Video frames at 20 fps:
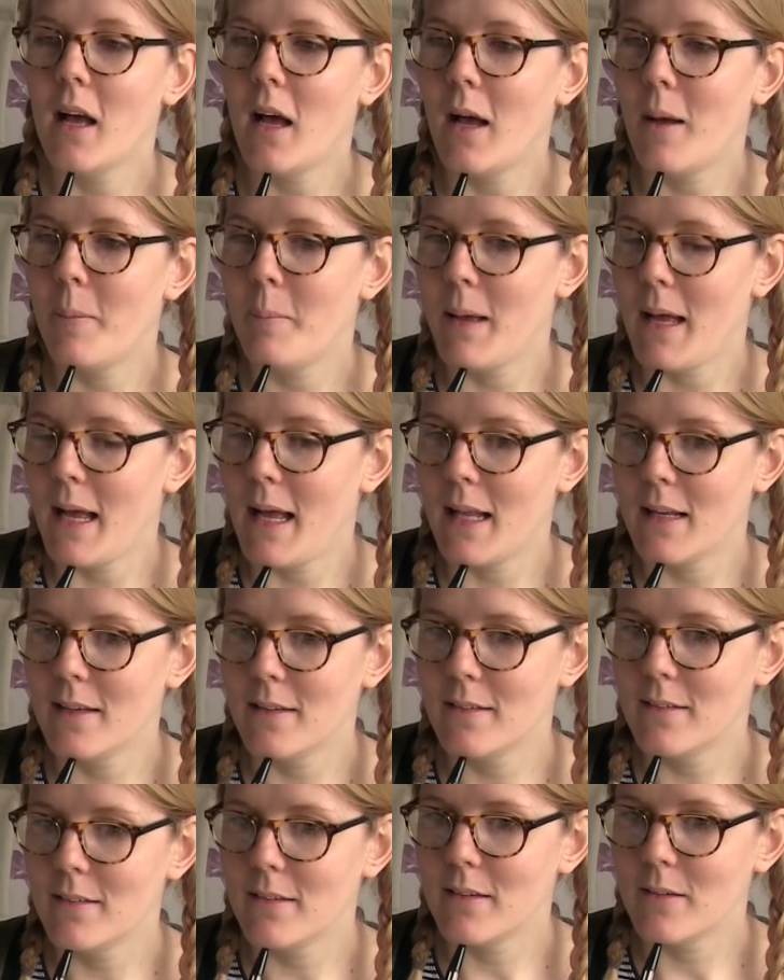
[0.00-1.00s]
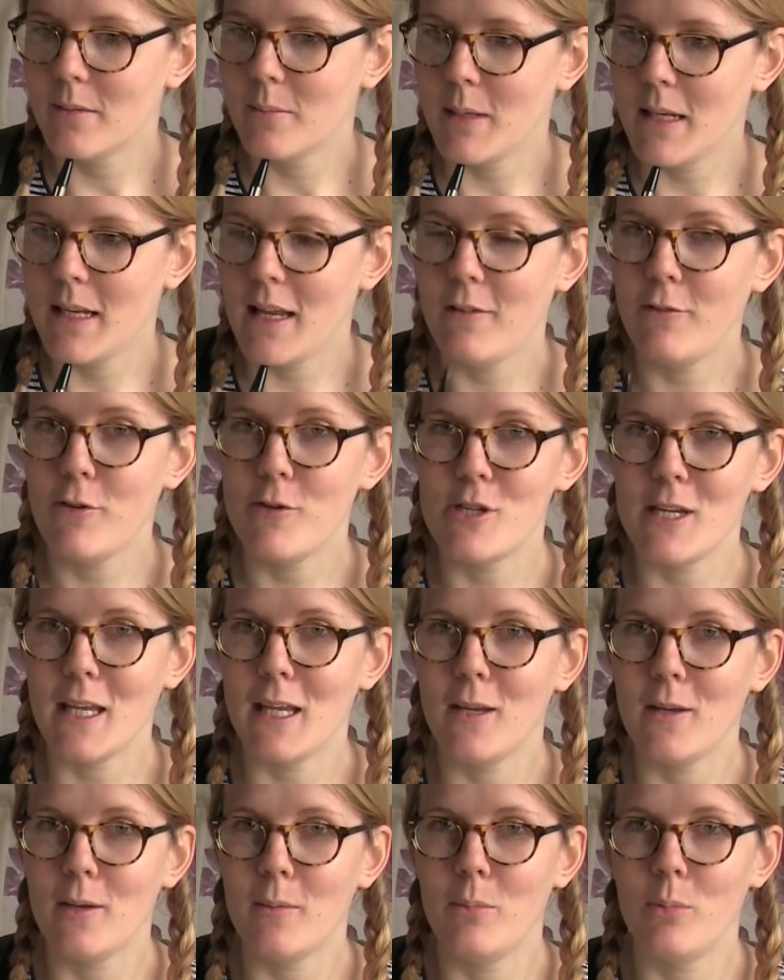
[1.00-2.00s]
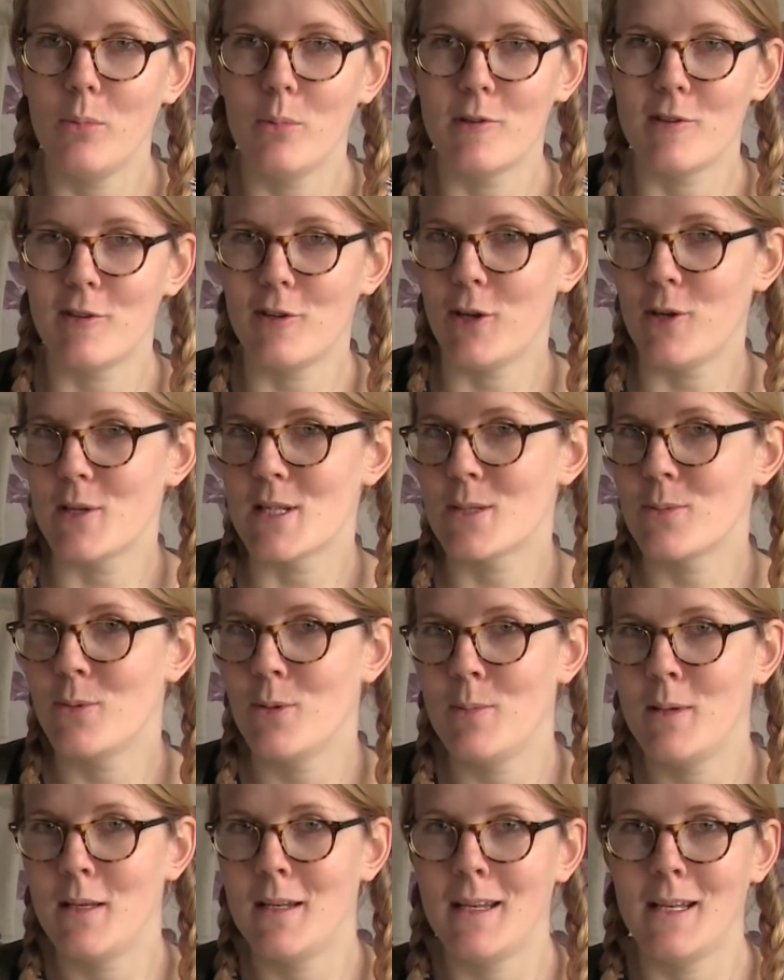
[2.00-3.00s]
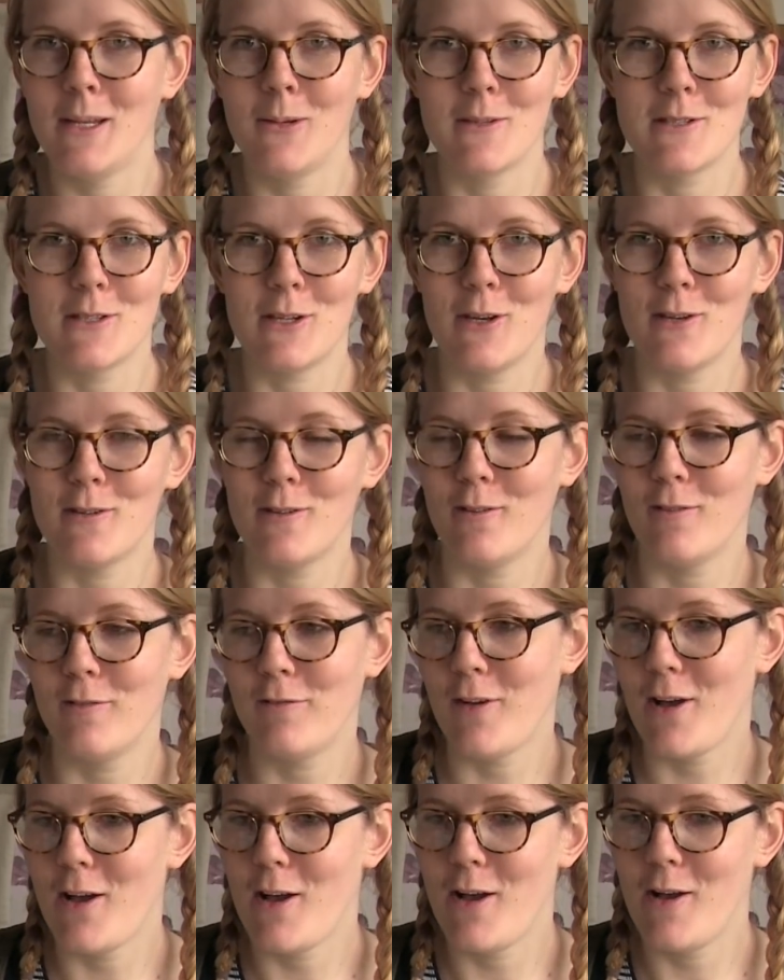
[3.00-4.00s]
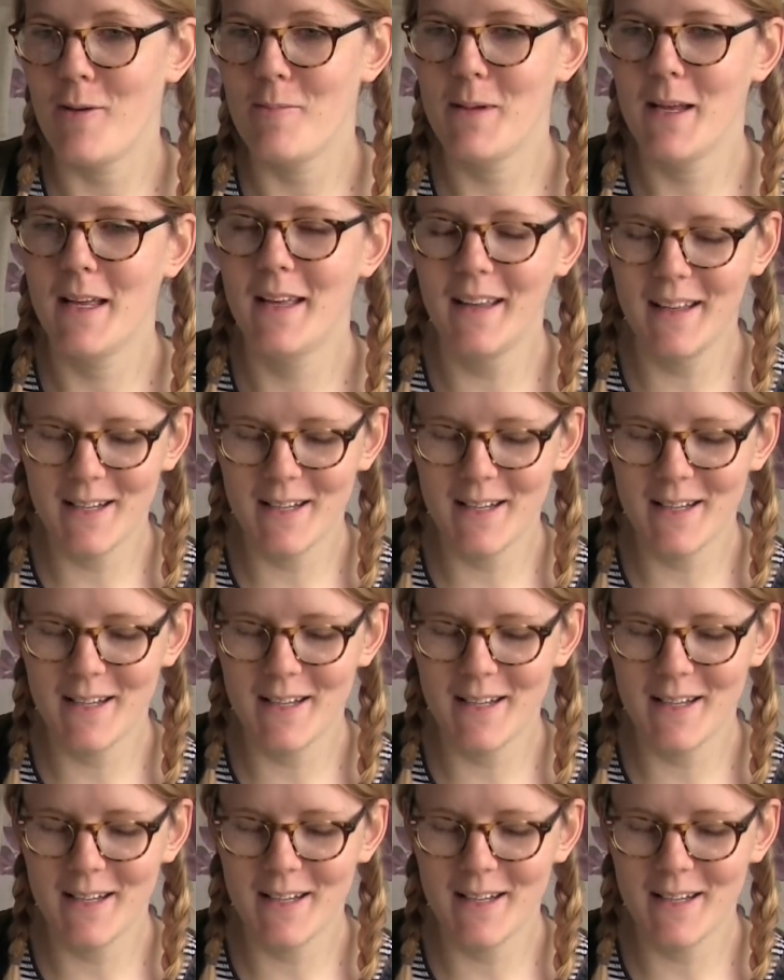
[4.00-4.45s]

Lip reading: And my nephew Jacob wants to go swimming, and he wants to go to the farm,